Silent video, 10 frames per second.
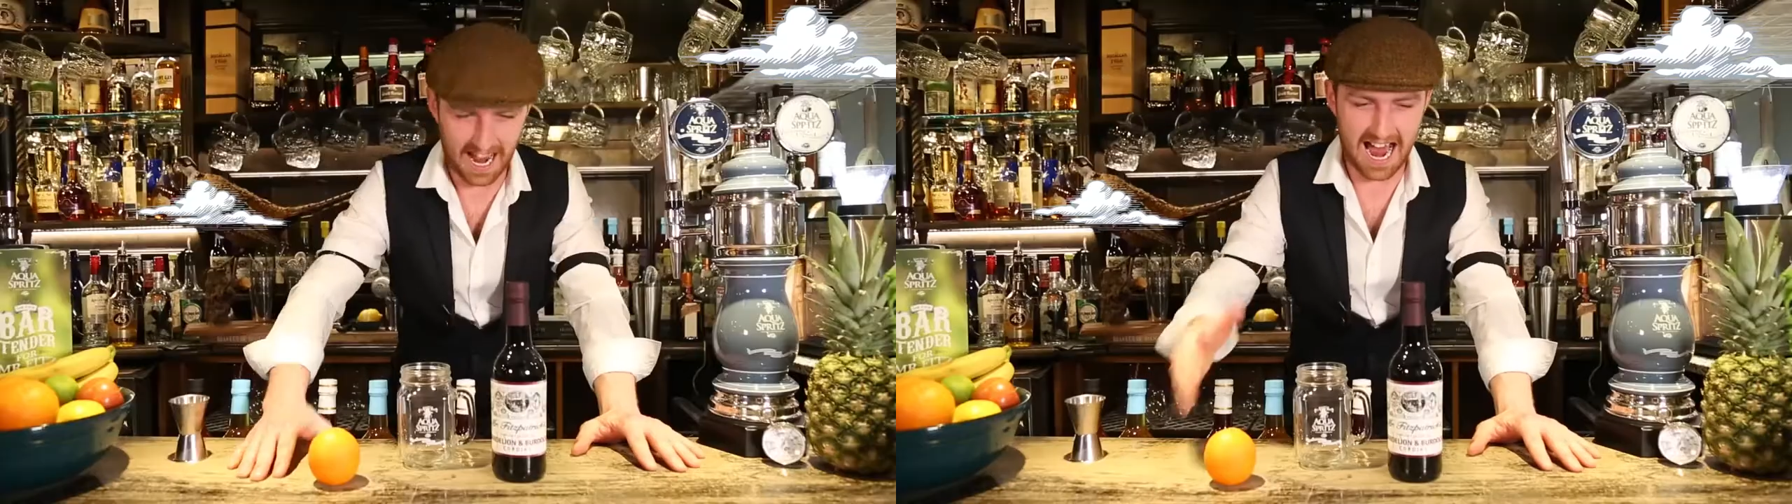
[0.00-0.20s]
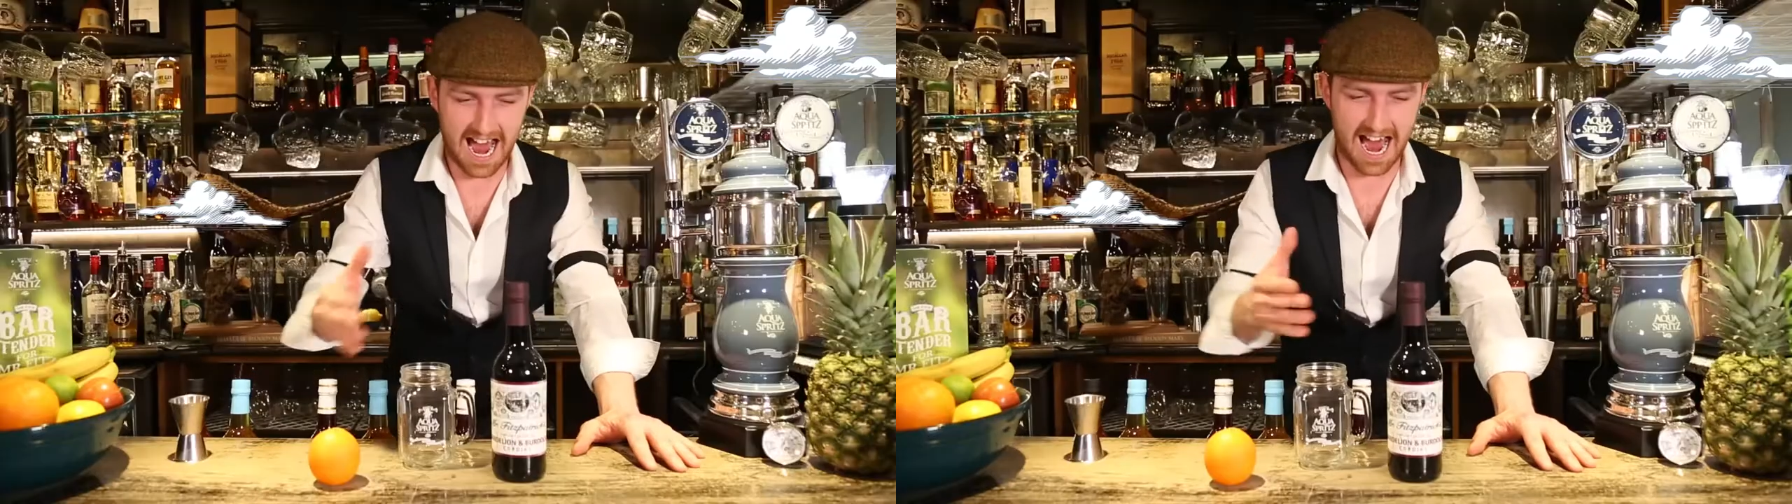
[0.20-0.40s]

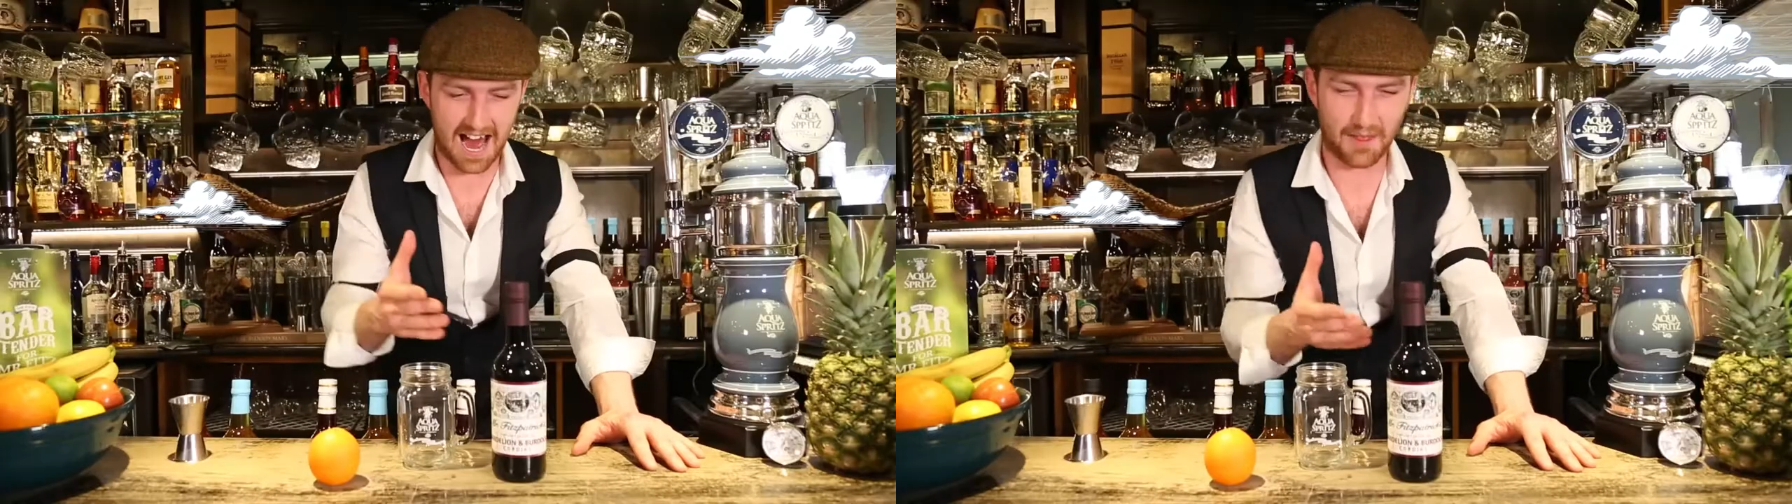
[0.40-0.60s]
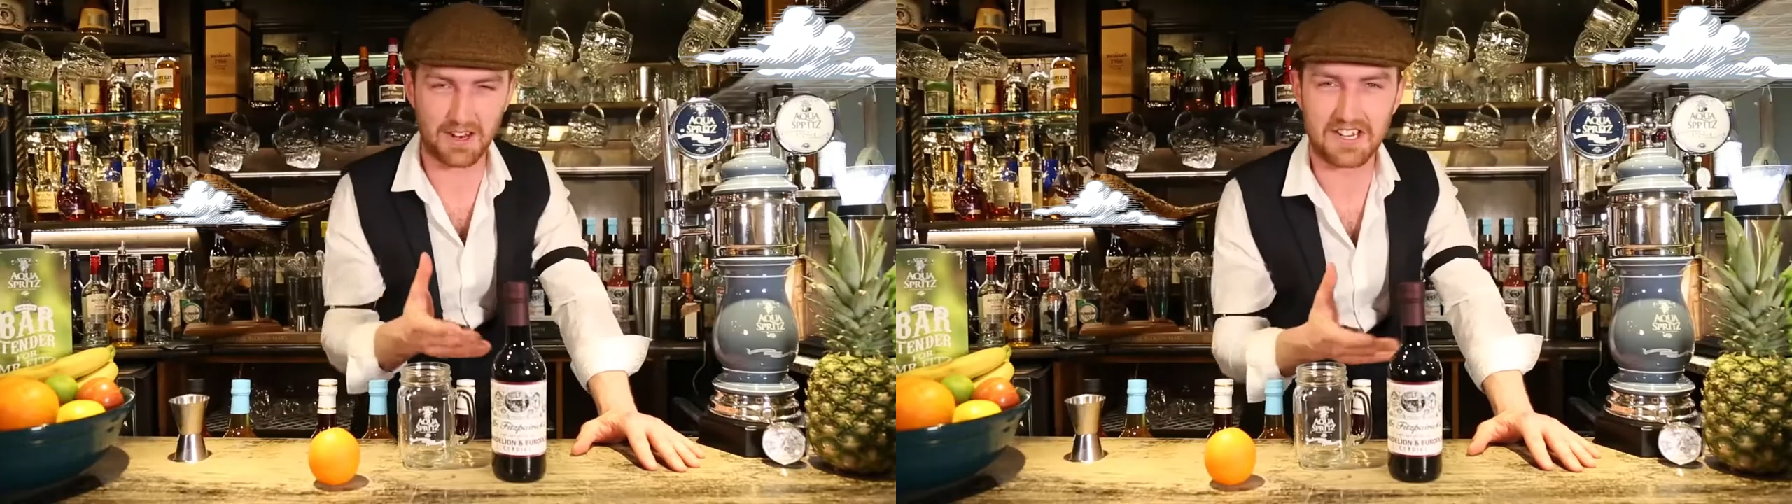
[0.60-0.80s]

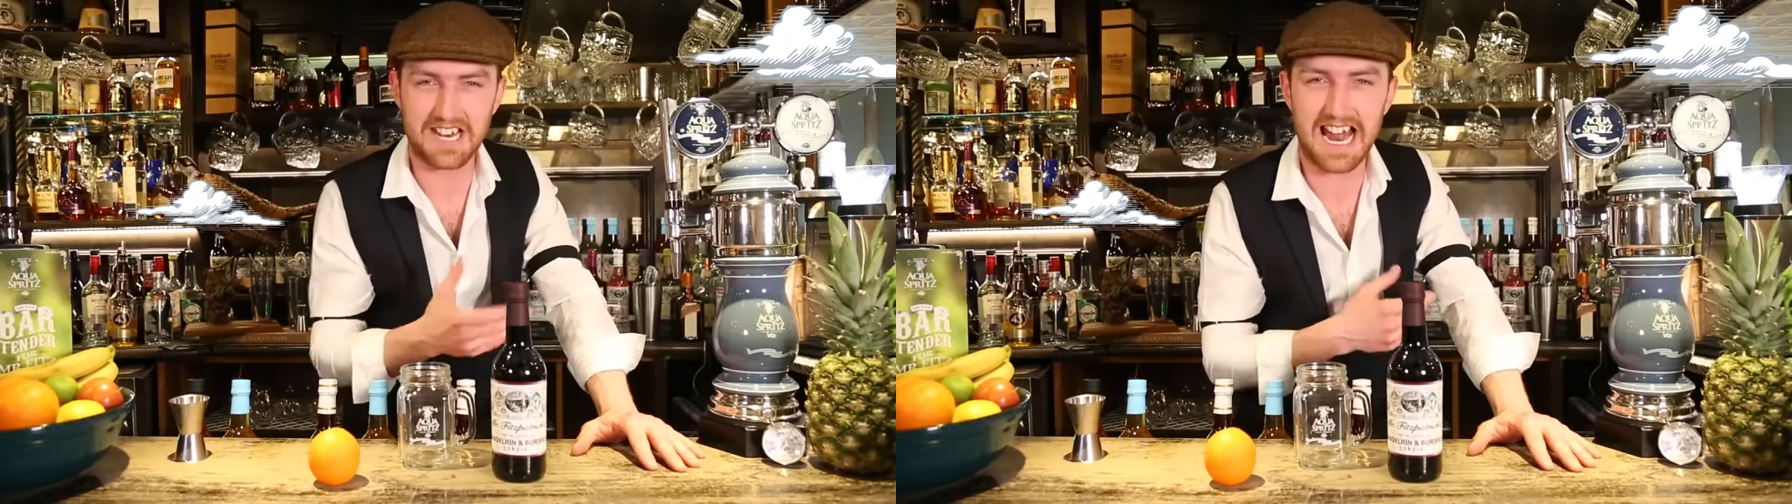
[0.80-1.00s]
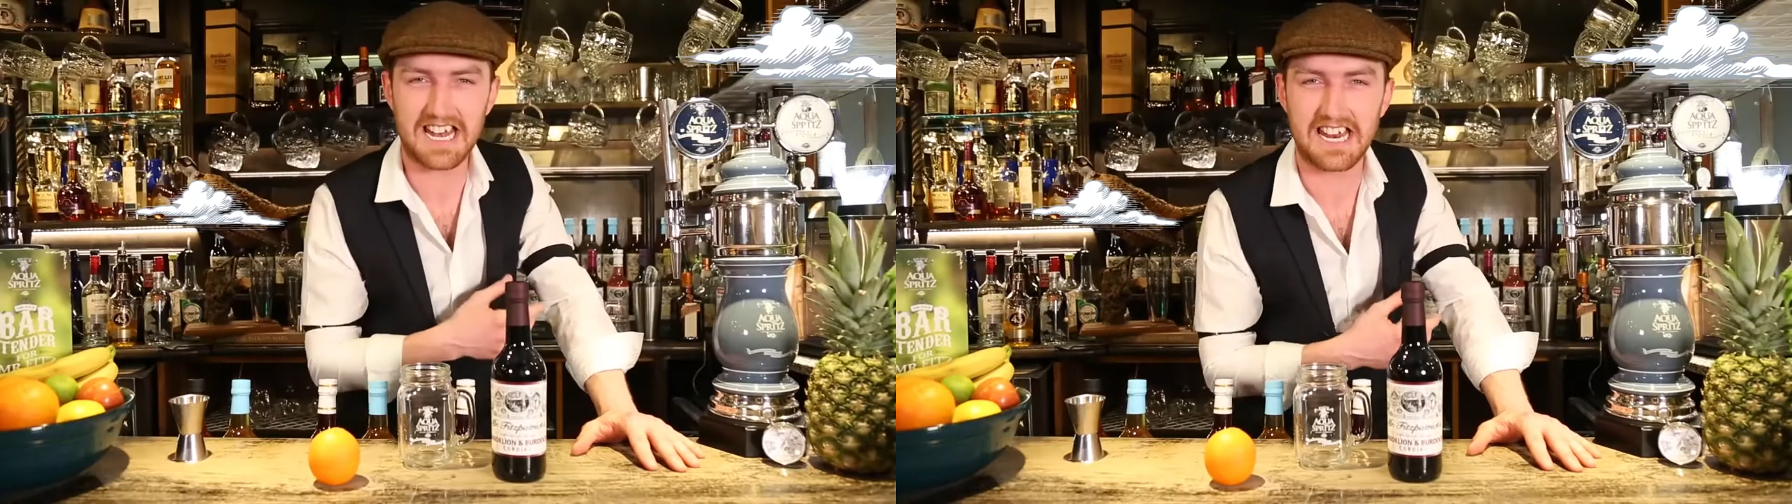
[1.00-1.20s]
Ah, the
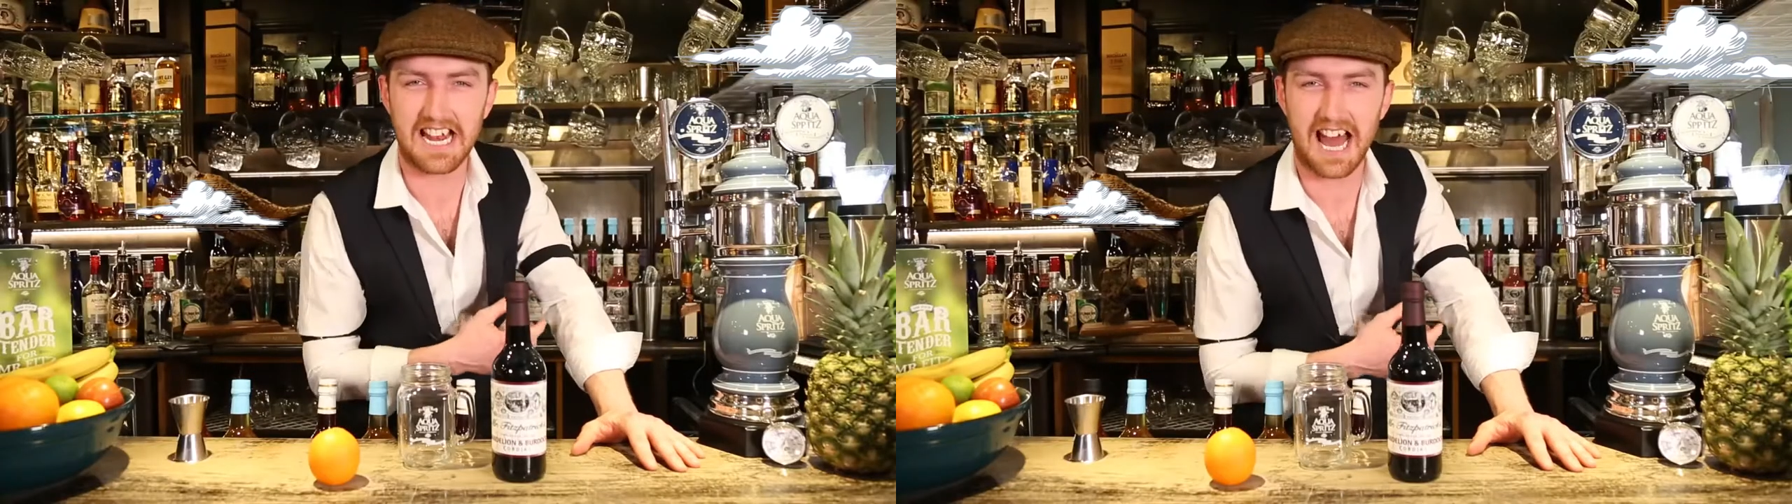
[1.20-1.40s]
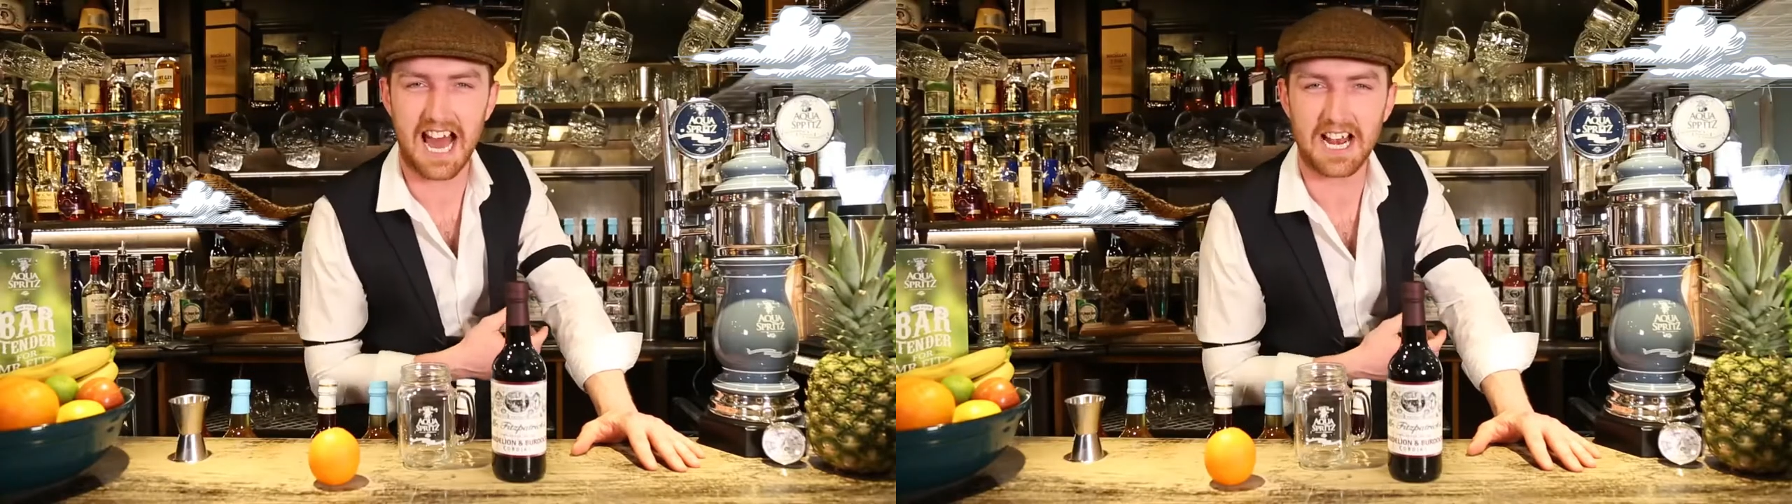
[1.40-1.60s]

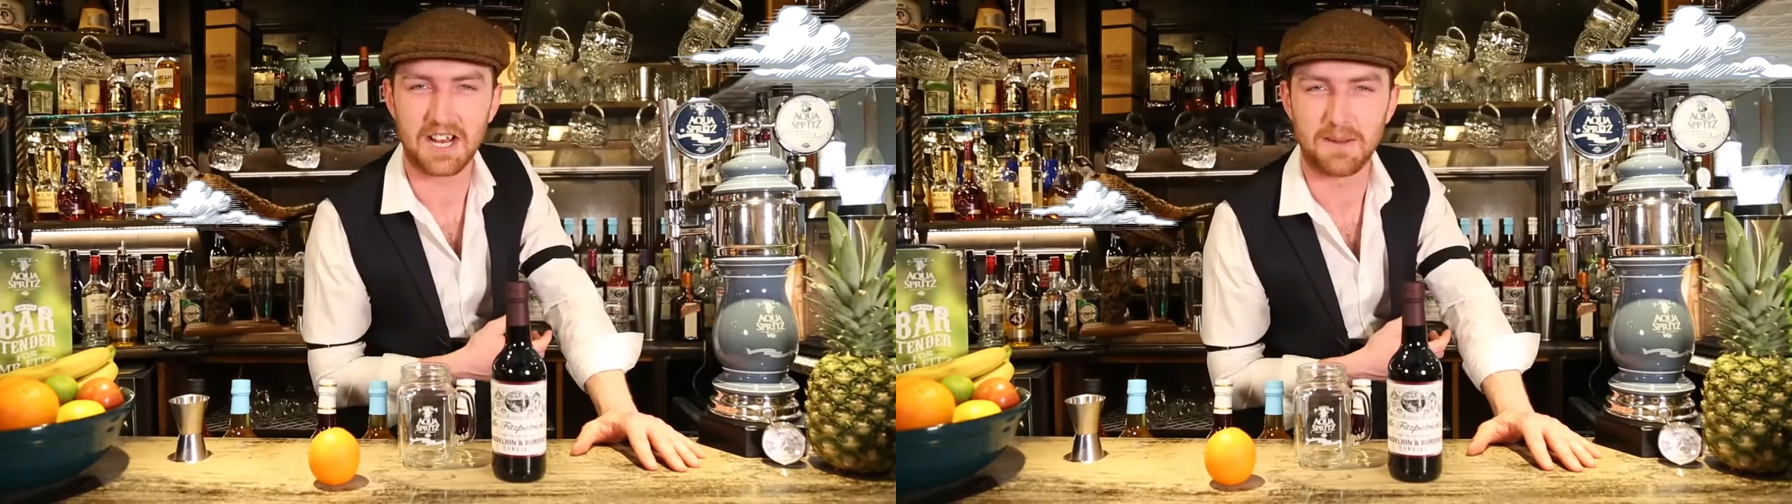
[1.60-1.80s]
dandelion